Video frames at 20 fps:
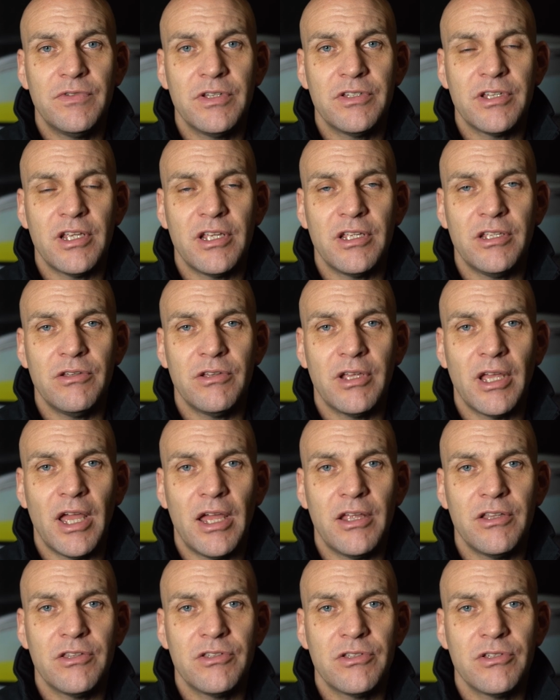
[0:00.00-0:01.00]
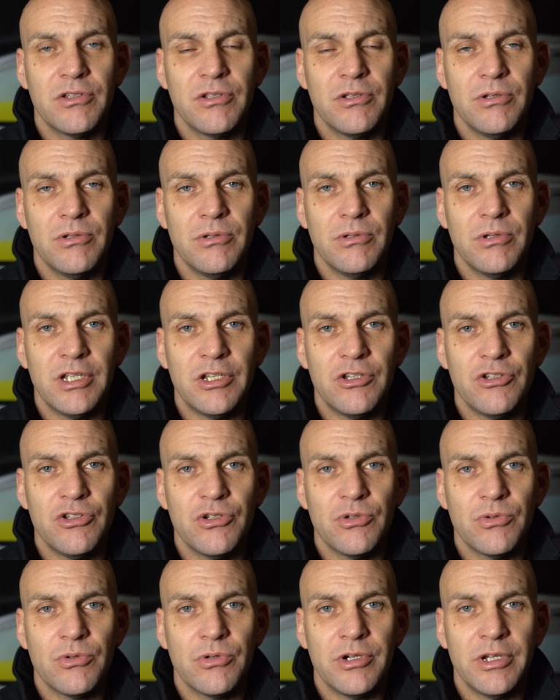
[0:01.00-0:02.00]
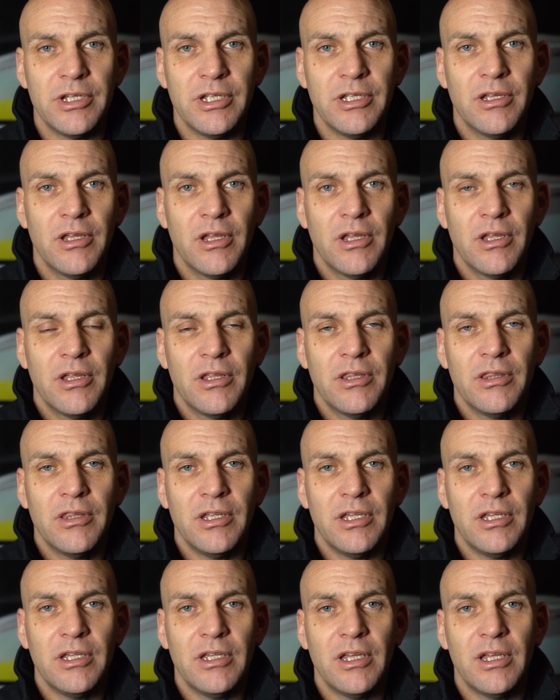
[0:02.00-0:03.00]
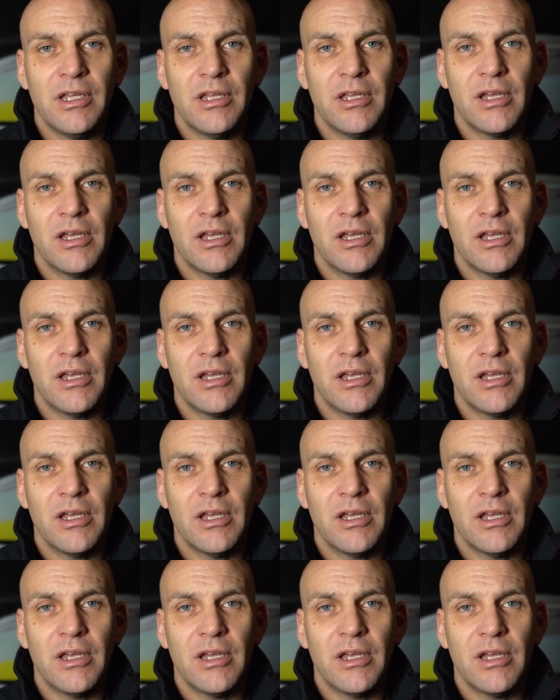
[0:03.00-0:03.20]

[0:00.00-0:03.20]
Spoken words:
visit you get to enjoy the